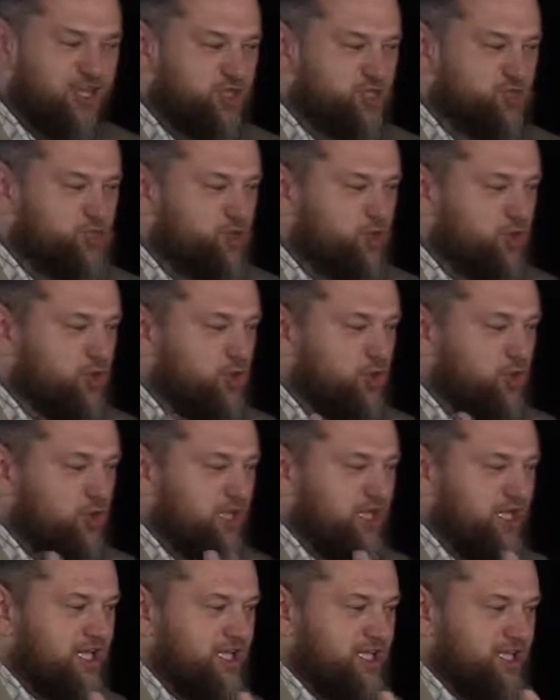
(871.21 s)
So
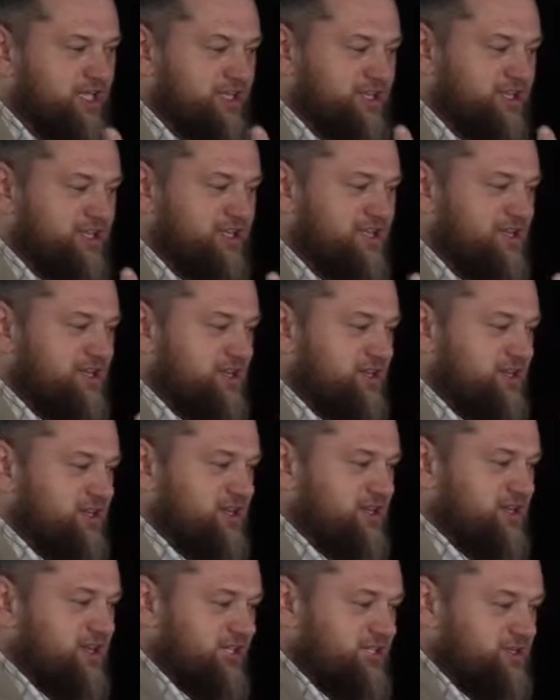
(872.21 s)

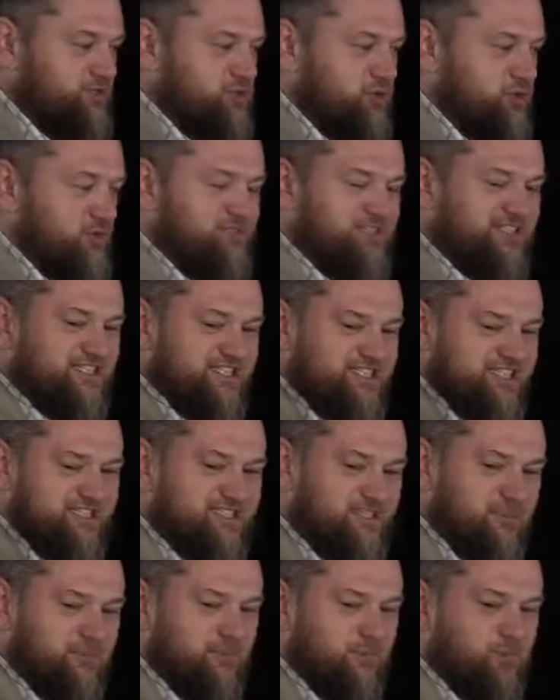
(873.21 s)
this sort of
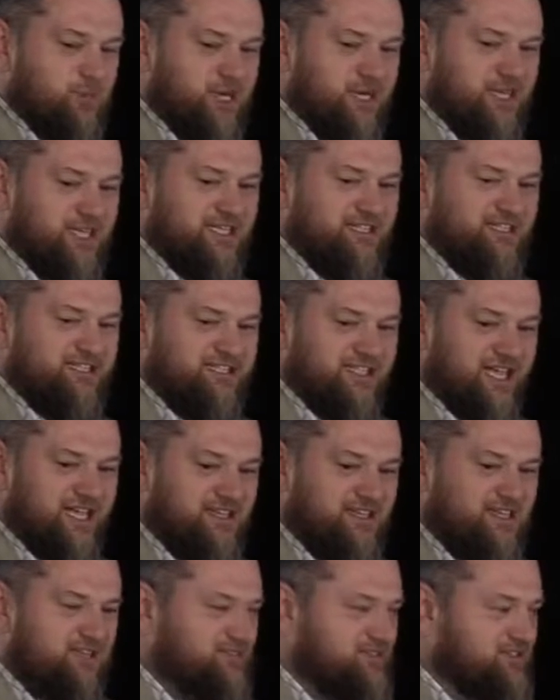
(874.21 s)
system where
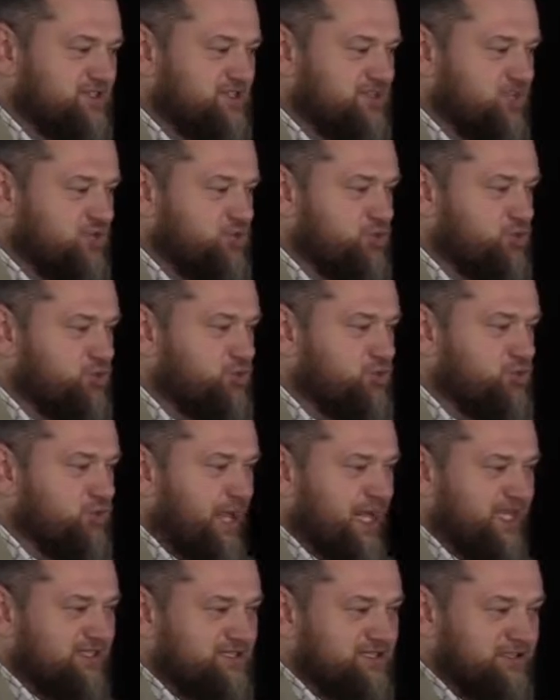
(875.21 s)
incentives, you
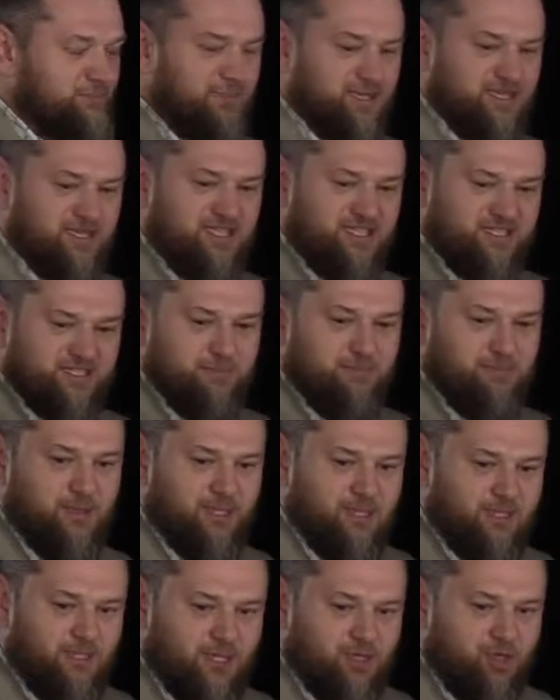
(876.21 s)
as a
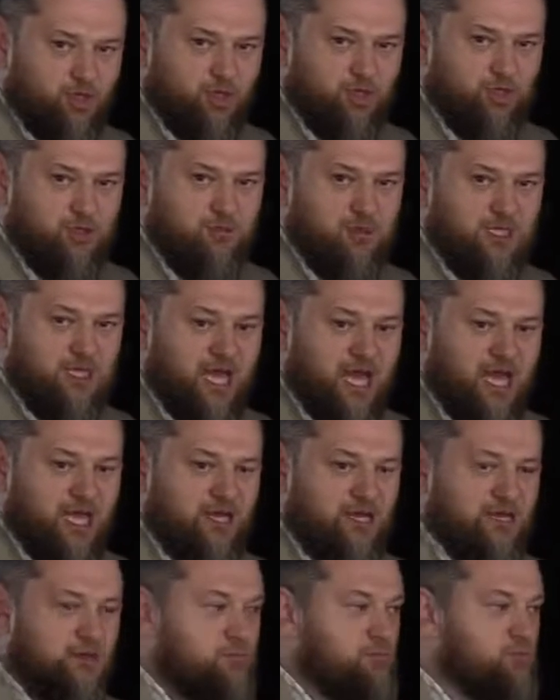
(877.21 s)
participant in economy
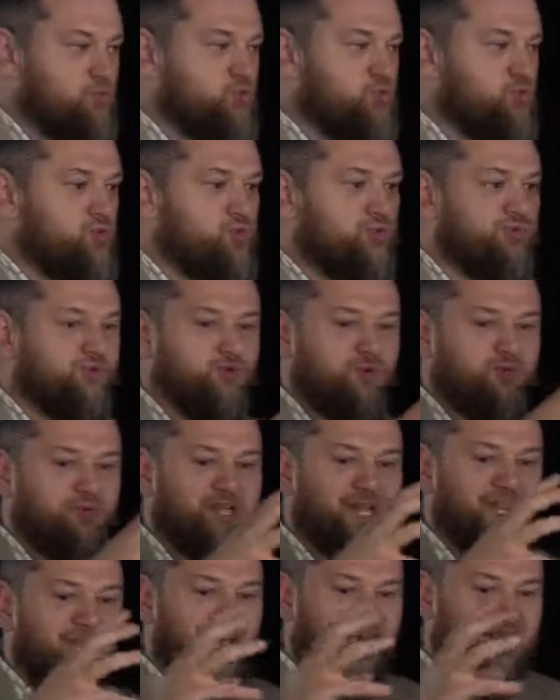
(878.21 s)
are removed from
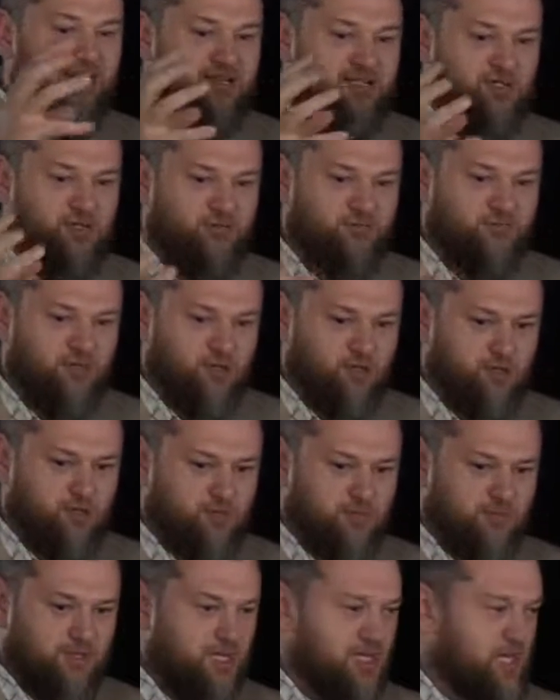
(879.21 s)
the reality of
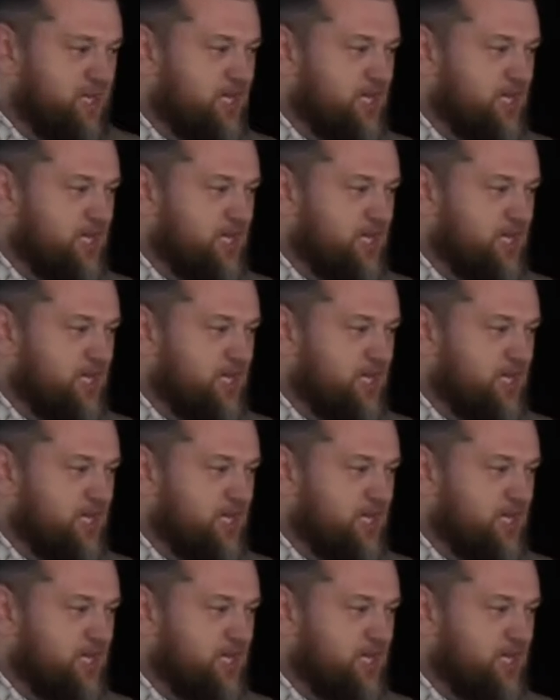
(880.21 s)
economy.